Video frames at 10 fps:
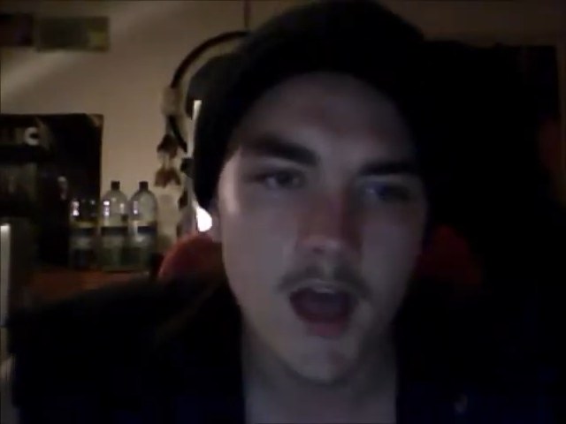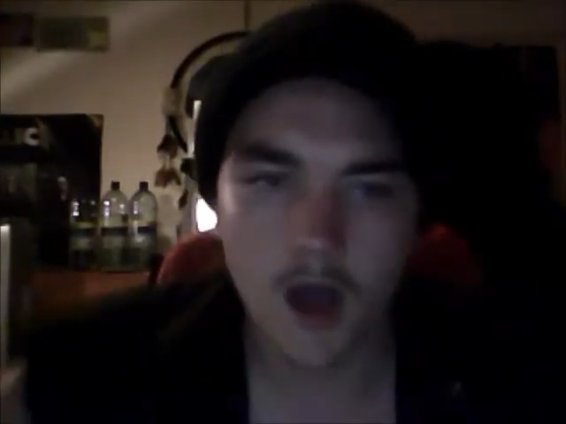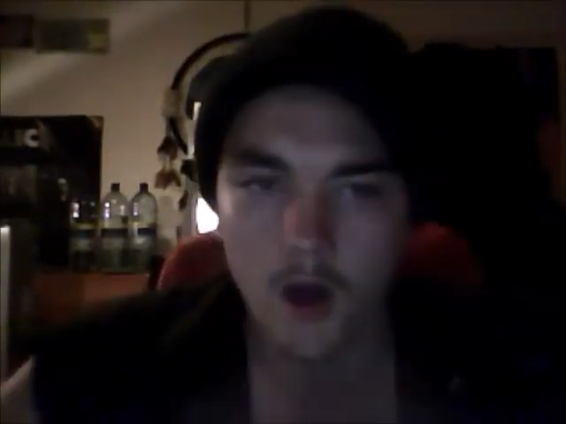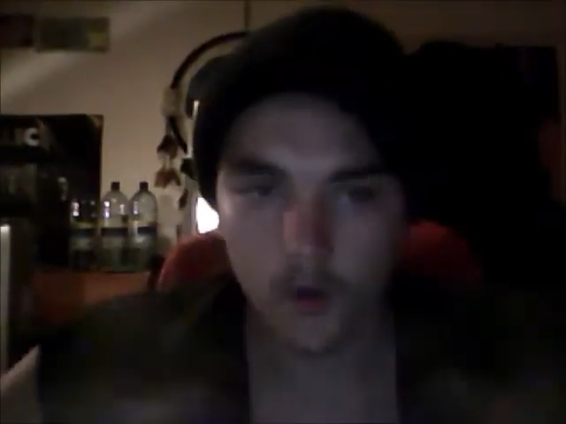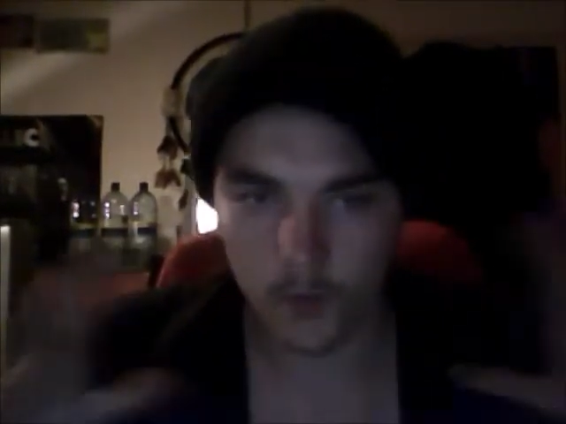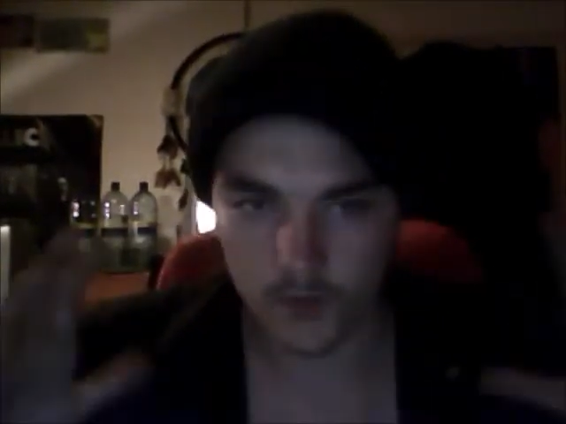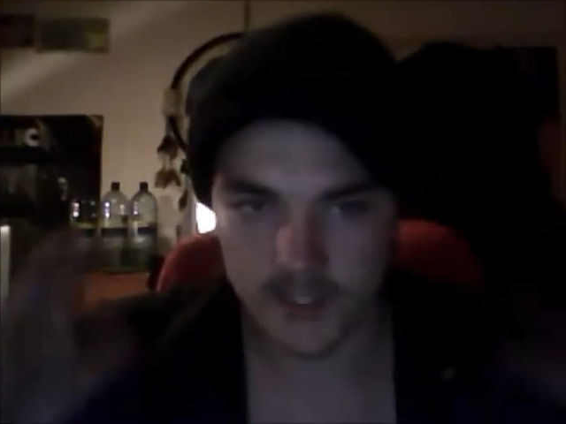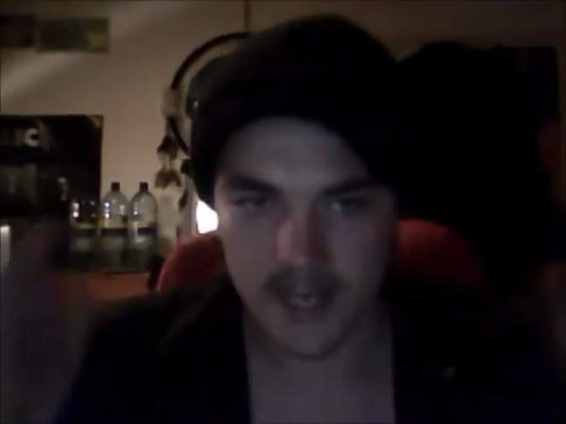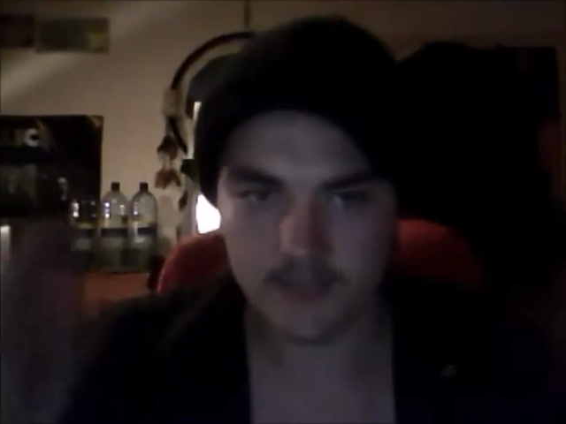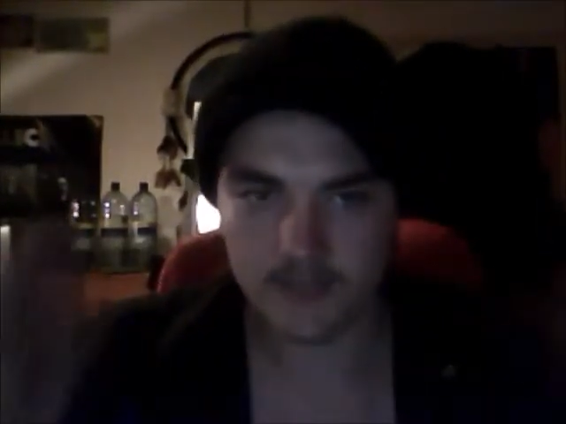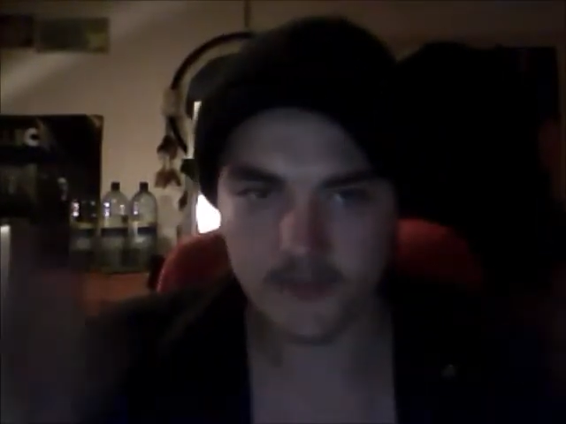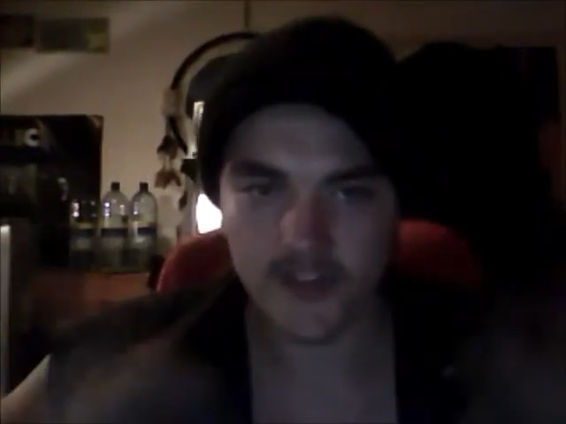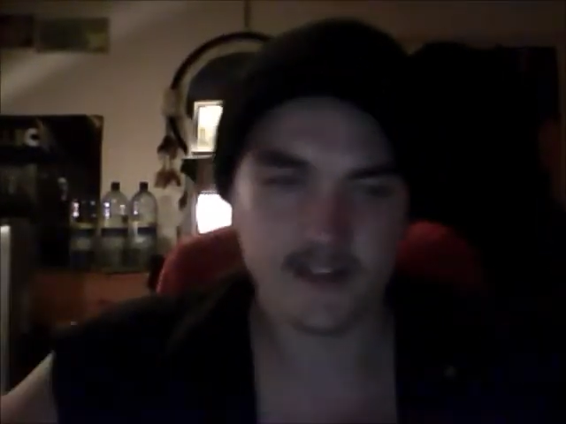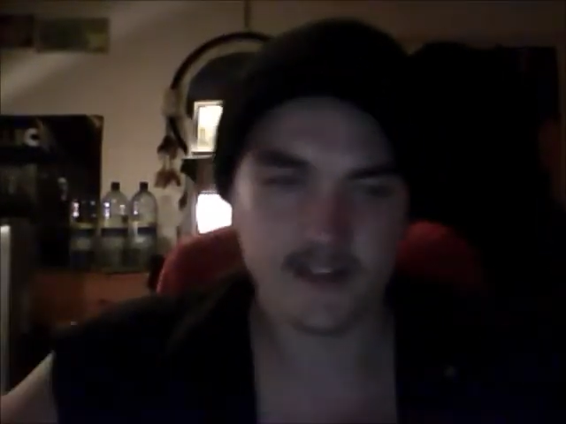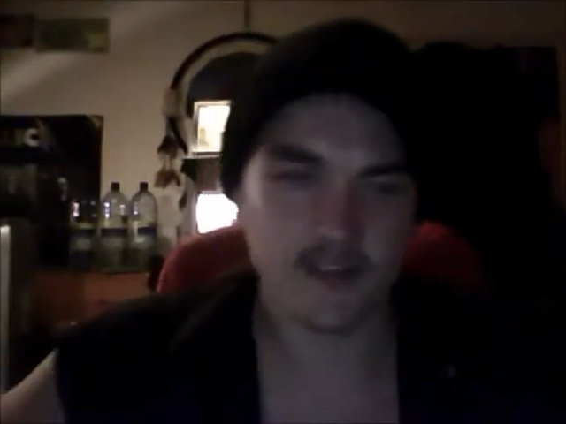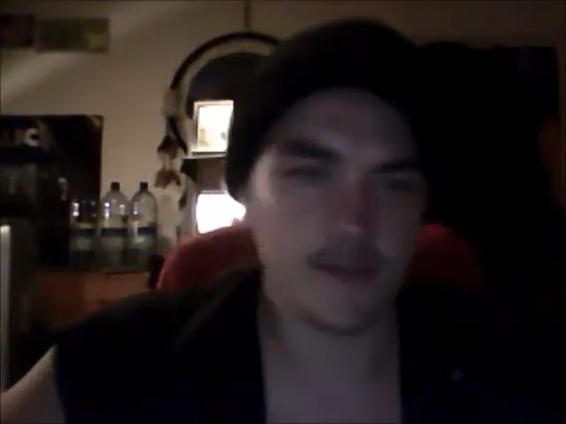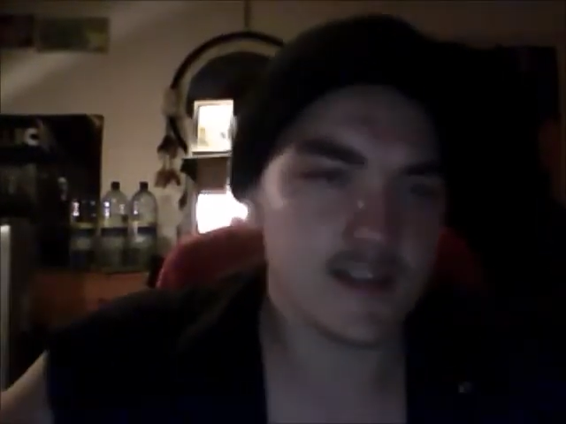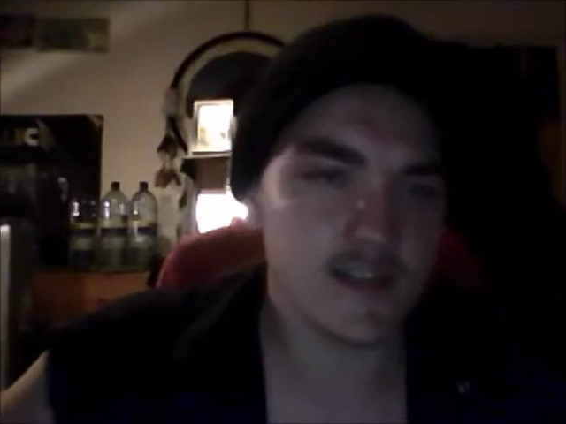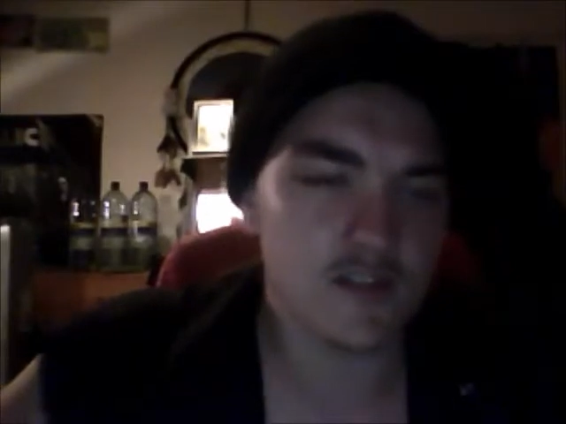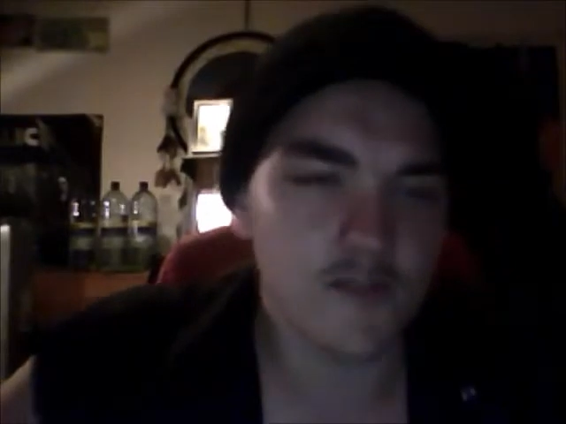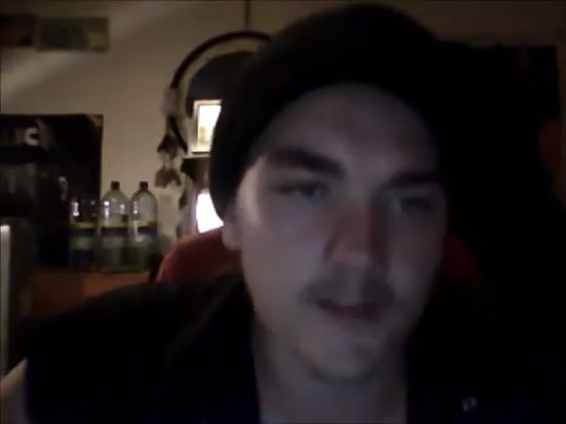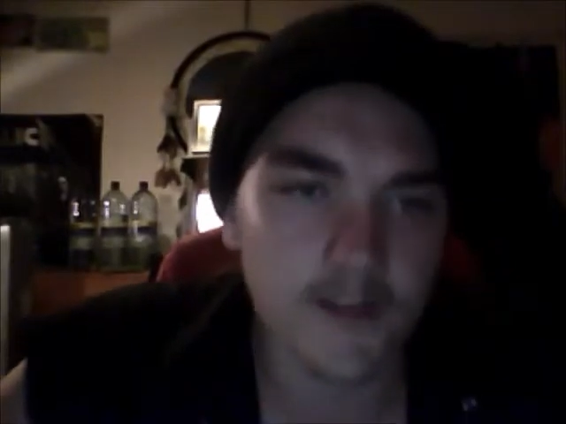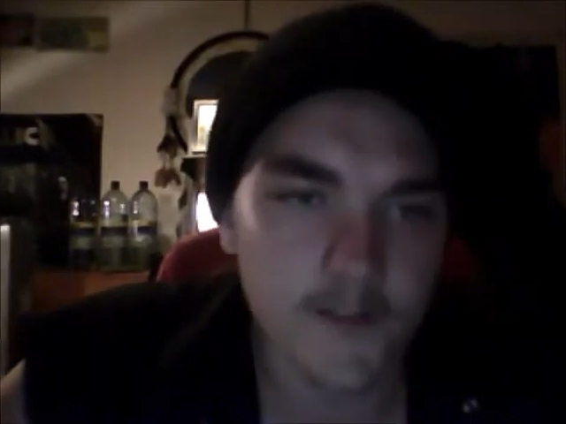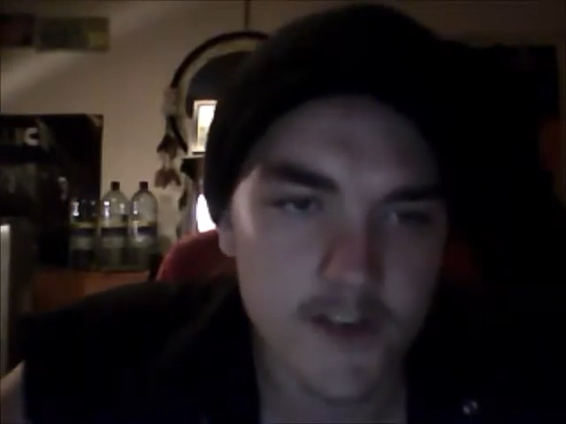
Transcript: old tanks and things, I mean, it's not very good for